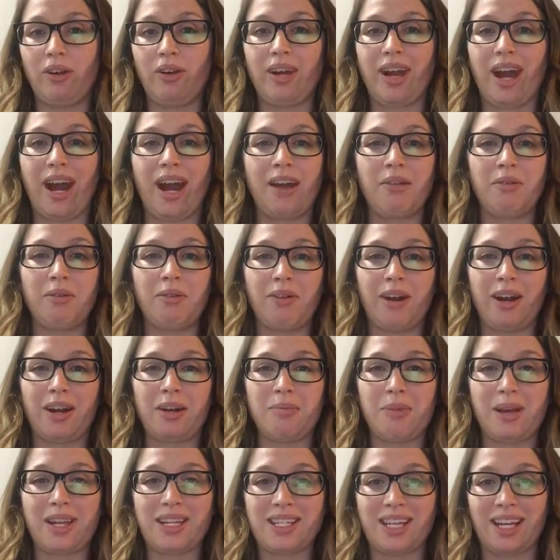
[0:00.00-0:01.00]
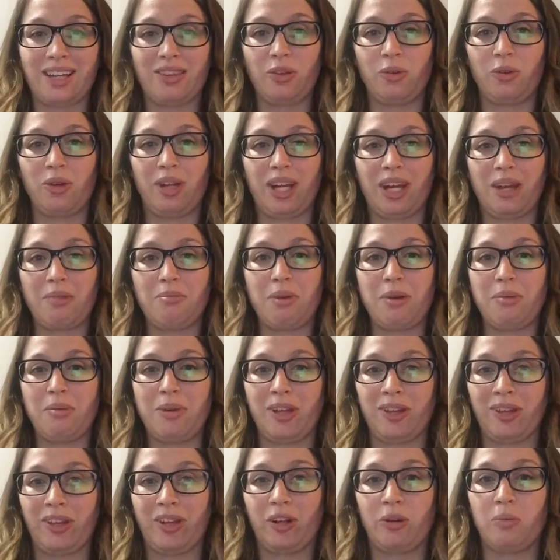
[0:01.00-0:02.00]
and I would recommend diluting it maybe
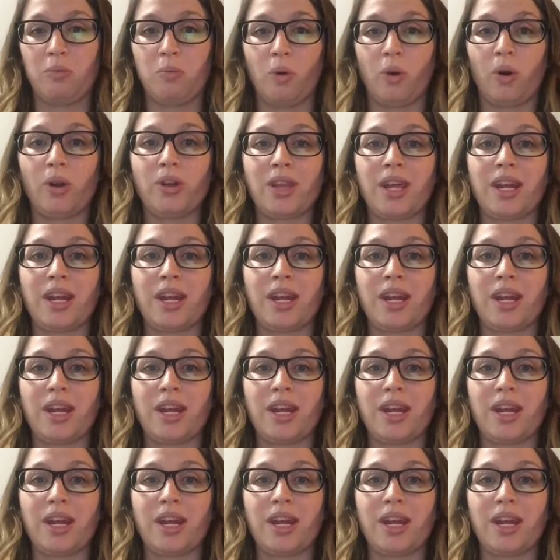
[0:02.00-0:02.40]
a little more